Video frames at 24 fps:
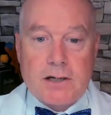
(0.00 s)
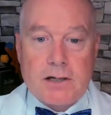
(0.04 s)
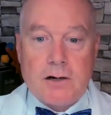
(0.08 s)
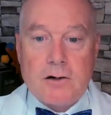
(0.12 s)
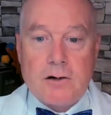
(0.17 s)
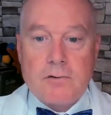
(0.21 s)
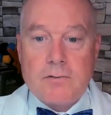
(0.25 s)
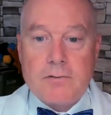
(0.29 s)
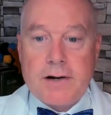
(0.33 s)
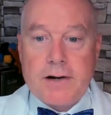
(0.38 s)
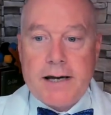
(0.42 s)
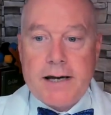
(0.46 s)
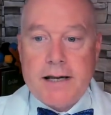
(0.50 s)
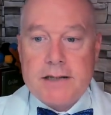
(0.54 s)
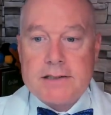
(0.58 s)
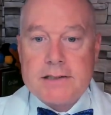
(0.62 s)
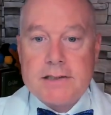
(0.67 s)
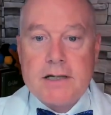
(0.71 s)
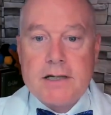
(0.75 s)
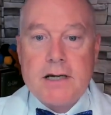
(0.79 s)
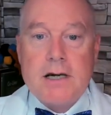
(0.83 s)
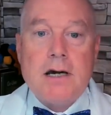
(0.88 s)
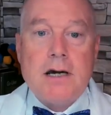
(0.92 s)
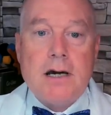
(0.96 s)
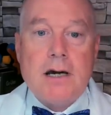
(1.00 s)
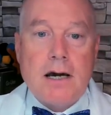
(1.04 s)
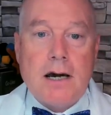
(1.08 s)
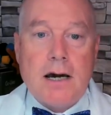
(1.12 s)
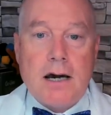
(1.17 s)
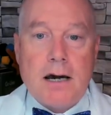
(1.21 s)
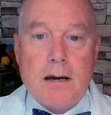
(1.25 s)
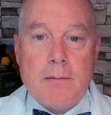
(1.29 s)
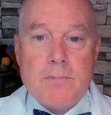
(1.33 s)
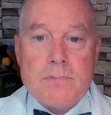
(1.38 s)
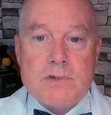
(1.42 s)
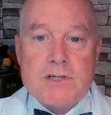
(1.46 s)
All right.
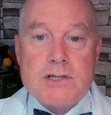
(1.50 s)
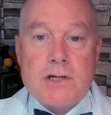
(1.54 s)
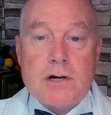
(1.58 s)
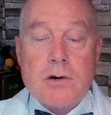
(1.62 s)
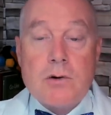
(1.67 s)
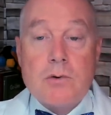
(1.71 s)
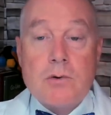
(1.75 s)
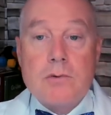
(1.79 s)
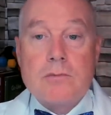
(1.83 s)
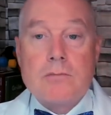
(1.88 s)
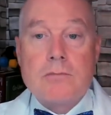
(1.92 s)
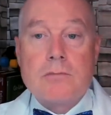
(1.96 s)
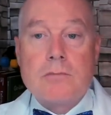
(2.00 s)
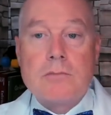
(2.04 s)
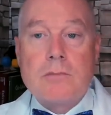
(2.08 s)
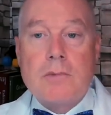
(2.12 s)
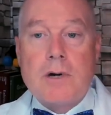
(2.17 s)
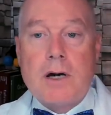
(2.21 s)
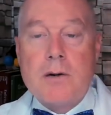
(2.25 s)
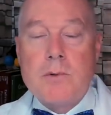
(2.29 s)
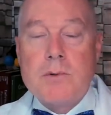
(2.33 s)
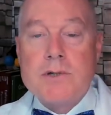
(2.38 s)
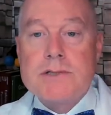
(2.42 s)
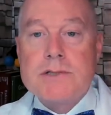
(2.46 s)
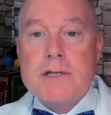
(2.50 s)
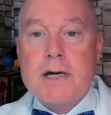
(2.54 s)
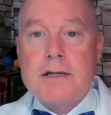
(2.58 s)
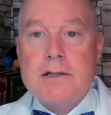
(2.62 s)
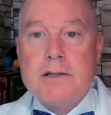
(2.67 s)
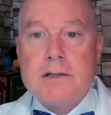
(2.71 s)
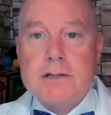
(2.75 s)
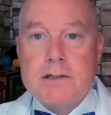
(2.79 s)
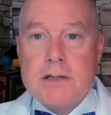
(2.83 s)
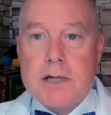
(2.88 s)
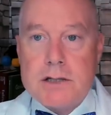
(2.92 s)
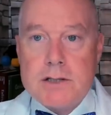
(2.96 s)
Um, so I always
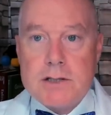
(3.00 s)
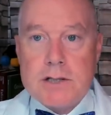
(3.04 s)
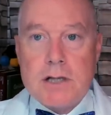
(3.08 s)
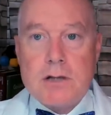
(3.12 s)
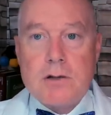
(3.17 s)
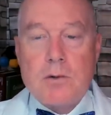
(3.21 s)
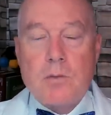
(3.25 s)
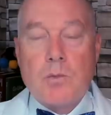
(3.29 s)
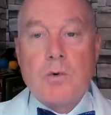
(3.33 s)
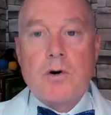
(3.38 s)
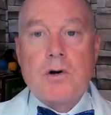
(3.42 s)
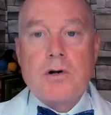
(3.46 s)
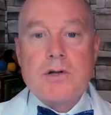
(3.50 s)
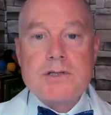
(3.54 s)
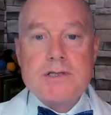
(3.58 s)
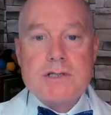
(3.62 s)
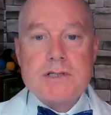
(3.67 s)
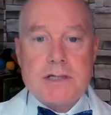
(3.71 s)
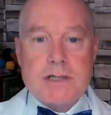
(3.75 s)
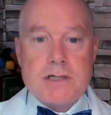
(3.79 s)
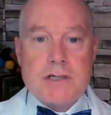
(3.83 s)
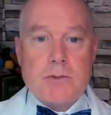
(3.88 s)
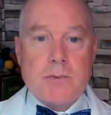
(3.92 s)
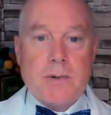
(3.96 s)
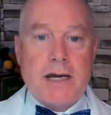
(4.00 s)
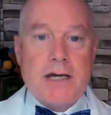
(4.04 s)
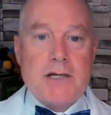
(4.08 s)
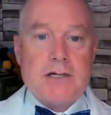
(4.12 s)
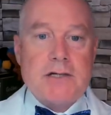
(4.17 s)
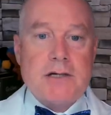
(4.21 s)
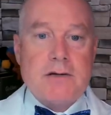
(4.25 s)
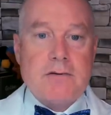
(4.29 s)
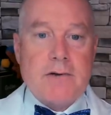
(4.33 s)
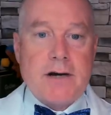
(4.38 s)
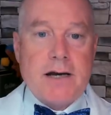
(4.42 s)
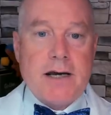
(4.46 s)
like to touch on the world
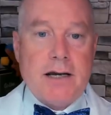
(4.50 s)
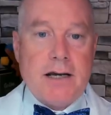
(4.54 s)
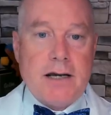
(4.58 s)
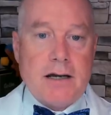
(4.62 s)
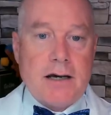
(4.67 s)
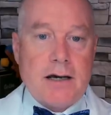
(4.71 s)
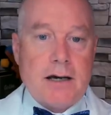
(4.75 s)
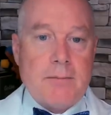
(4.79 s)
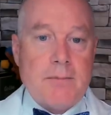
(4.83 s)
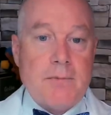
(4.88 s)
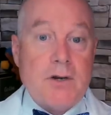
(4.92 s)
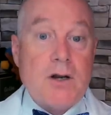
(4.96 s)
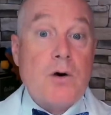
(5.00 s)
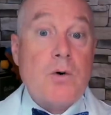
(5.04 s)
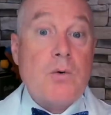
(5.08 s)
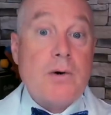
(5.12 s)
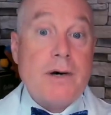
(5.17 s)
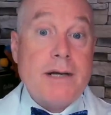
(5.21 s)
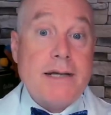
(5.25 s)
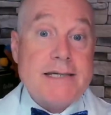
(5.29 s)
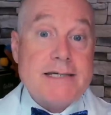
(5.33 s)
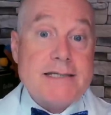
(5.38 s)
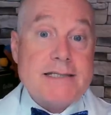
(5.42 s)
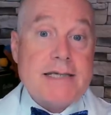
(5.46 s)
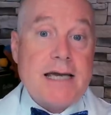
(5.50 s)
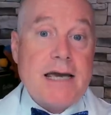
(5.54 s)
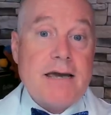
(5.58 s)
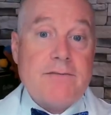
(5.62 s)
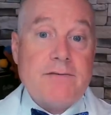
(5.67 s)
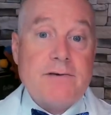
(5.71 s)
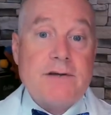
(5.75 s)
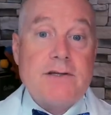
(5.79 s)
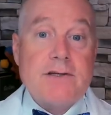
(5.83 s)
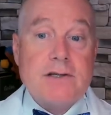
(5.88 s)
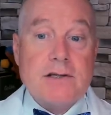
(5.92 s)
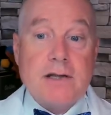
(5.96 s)
situation, right? Um, no one is
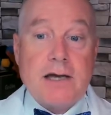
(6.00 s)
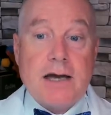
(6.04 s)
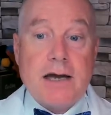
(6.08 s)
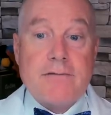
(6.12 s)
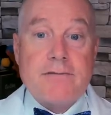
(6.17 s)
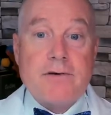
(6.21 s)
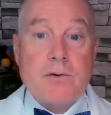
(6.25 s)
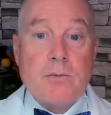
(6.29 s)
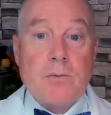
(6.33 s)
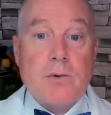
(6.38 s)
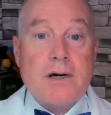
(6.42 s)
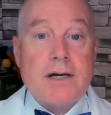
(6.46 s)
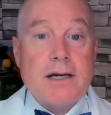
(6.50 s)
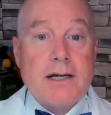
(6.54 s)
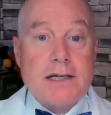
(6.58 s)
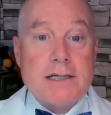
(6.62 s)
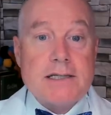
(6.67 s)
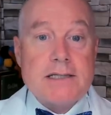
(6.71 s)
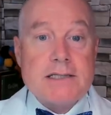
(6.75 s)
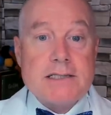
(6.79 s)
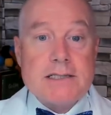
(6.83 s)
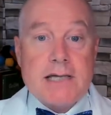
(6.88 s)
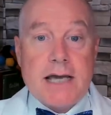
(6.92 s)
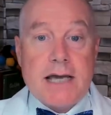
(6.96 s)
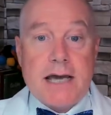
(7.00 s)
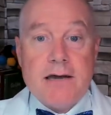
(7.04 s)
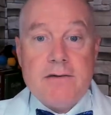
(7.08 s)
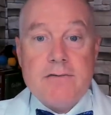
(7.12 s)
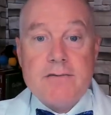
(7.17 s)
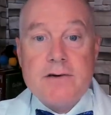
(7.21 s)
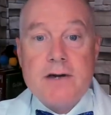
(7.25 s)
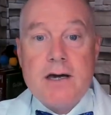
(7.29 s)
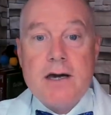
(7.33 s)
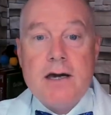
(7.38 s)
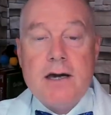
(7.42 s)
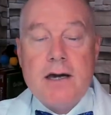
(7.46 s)
safe until everyone is
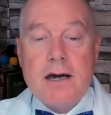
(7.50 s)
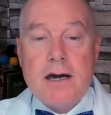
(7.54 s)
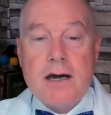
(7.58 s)
safe.